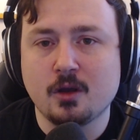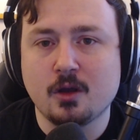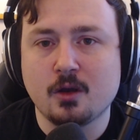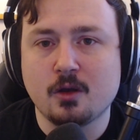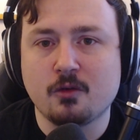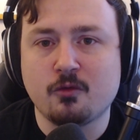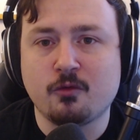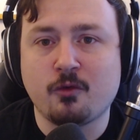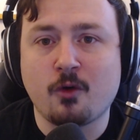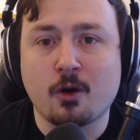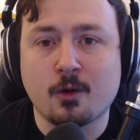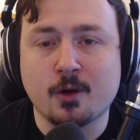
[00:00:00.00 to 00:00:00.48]

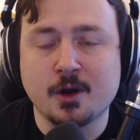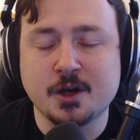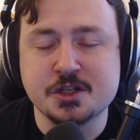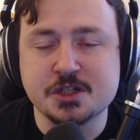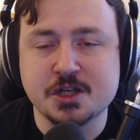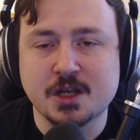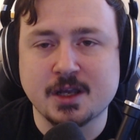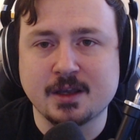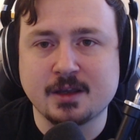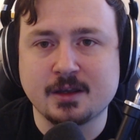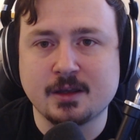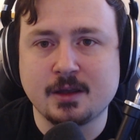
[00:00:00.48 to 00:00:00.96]

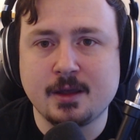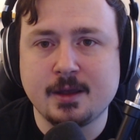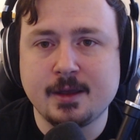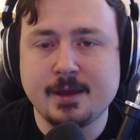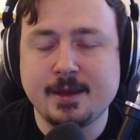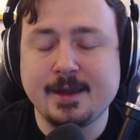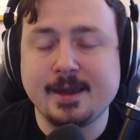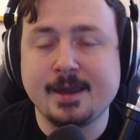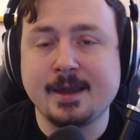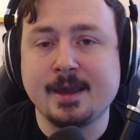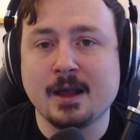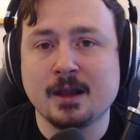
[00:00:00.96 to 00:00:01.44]
foraging.
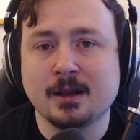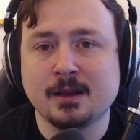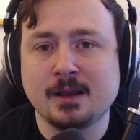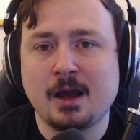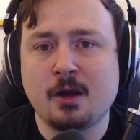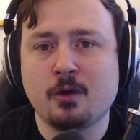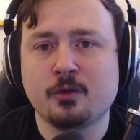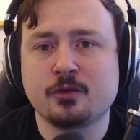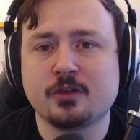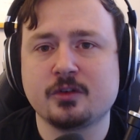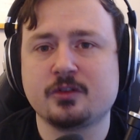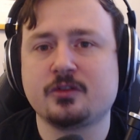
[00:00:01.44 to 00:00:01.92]
It
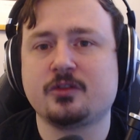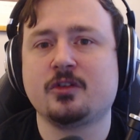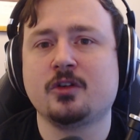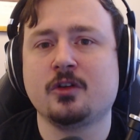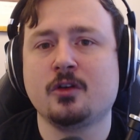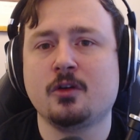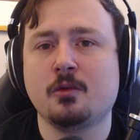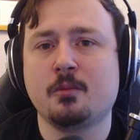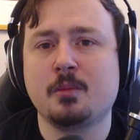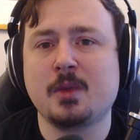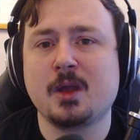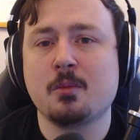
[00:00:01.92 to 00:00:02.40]
allows us
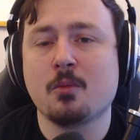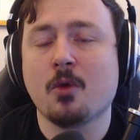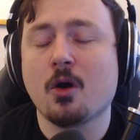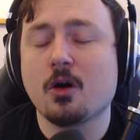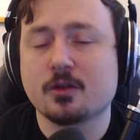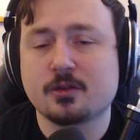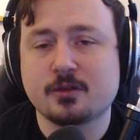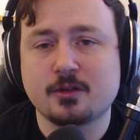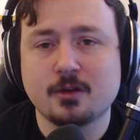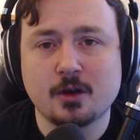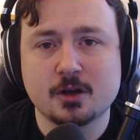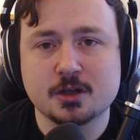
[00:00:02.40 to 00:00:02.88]
to be more
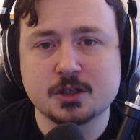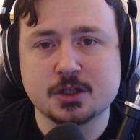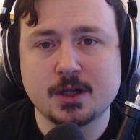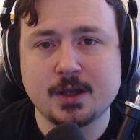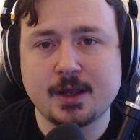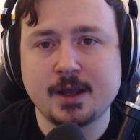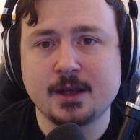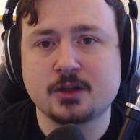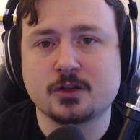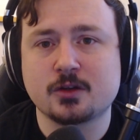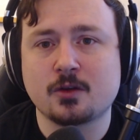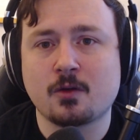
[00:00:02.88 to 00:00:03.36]
socially
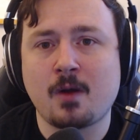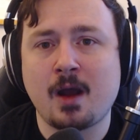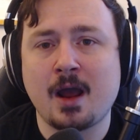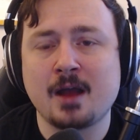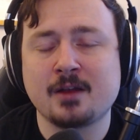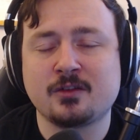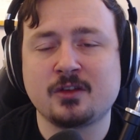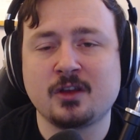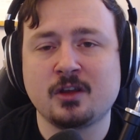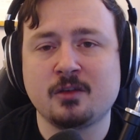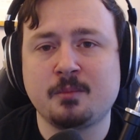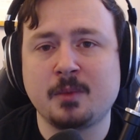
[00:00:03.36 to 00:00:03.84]

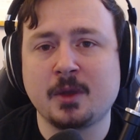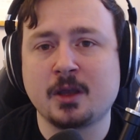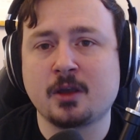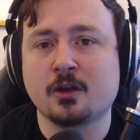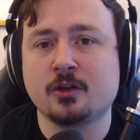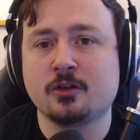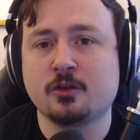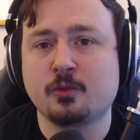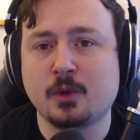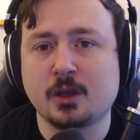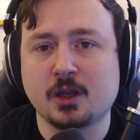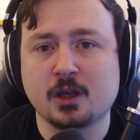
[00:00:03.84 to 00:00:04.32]
interactive
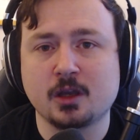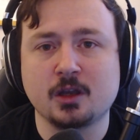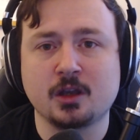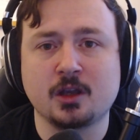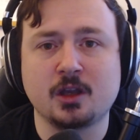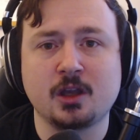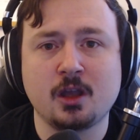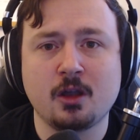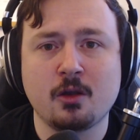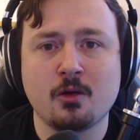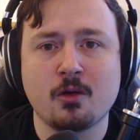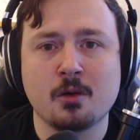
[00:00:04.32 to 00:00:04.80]
because we can
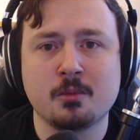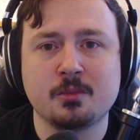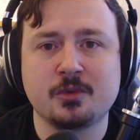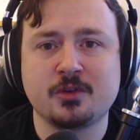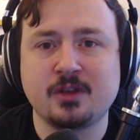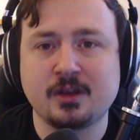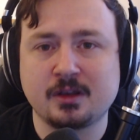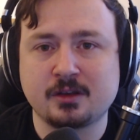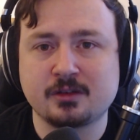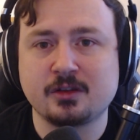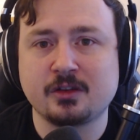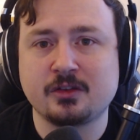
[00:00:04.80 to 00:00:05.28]
queue up
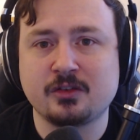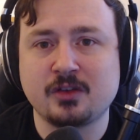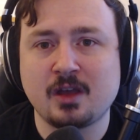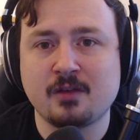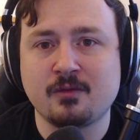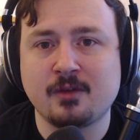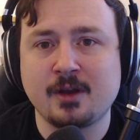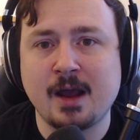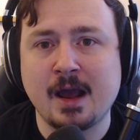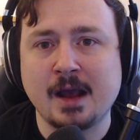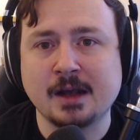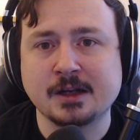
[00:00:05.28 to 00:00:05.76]
6 or
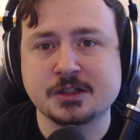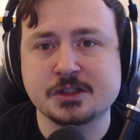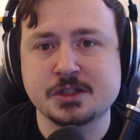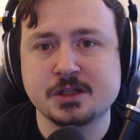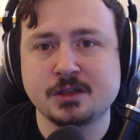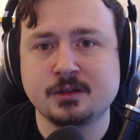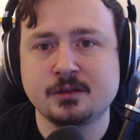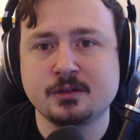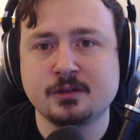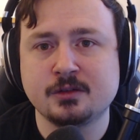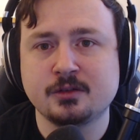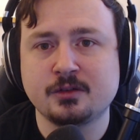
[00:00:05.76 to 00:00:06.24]
7
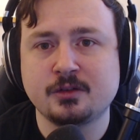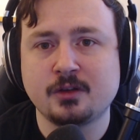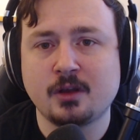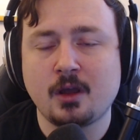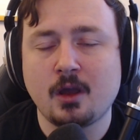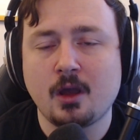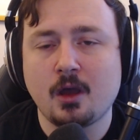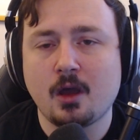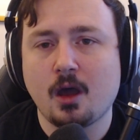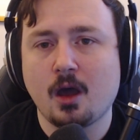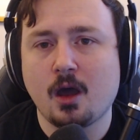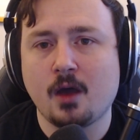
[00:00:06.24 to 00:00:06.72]
actions
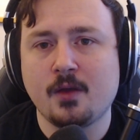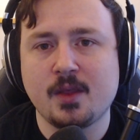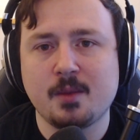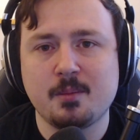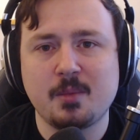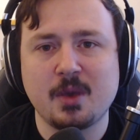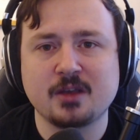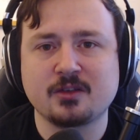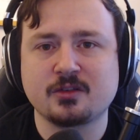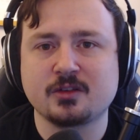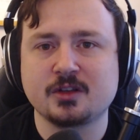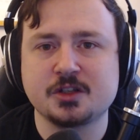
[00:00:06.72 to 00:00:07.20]
and then
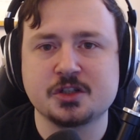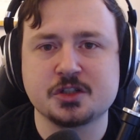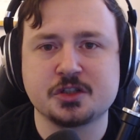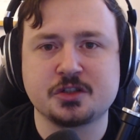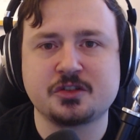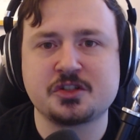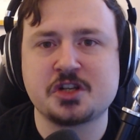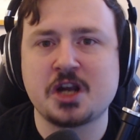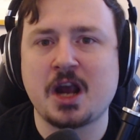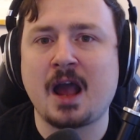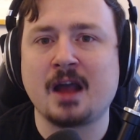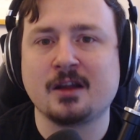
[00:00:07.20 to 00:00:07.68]
basically just
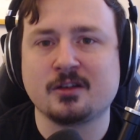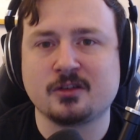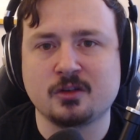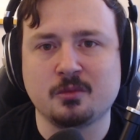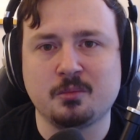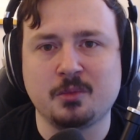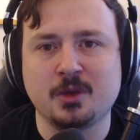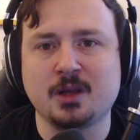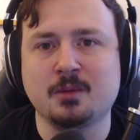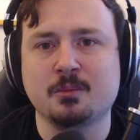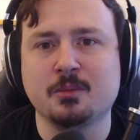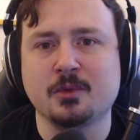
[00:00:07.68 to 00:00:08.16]
chat to
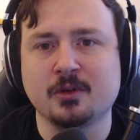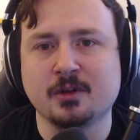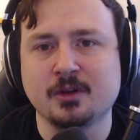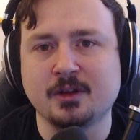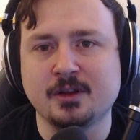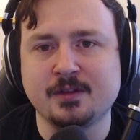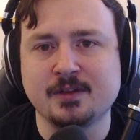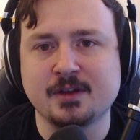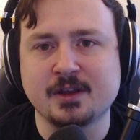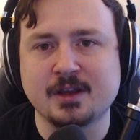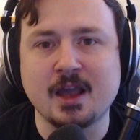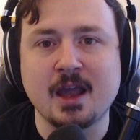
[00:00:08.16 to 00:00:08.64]
people
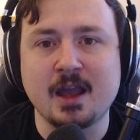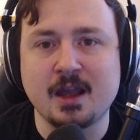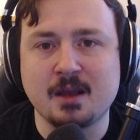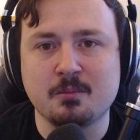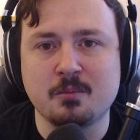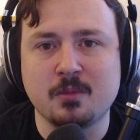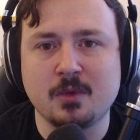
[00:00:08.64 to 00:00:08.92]
in the game.